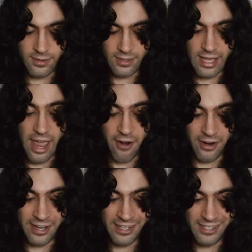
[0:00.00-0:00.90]

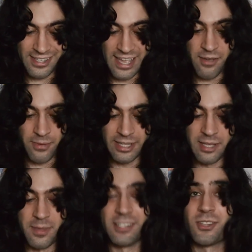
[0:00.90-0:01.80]
caring. It really
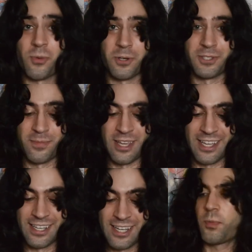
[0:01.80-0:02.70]
means the world to
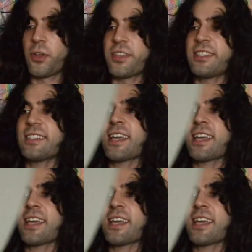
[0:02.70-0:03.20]
me. Well, this is